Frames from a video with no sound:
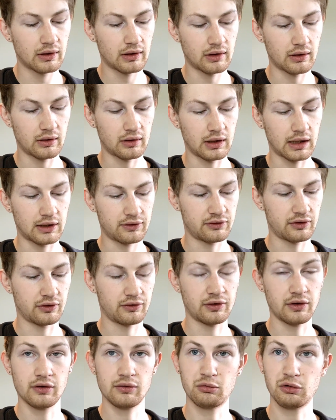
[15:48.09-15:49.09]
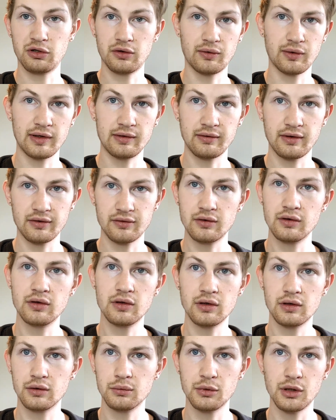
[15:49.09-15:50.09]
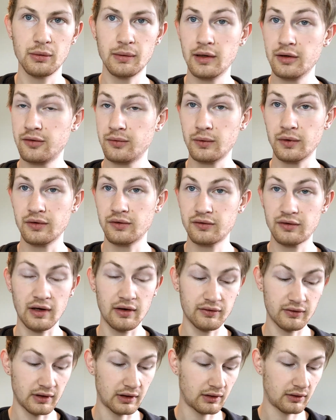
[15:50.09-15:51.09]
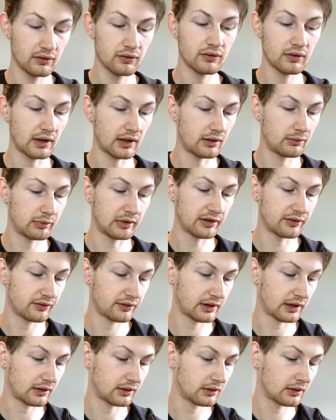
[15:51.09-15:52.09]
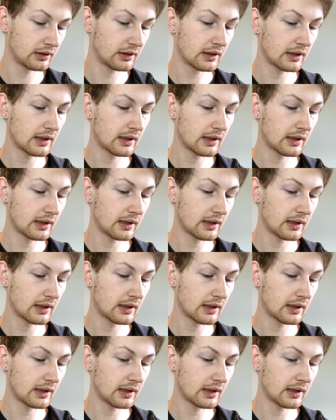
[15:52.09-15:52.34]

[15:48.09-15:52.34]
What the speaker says: As you can see, there's a bit of green resin in there at the moment. I just wanted to test that, see how it blends together.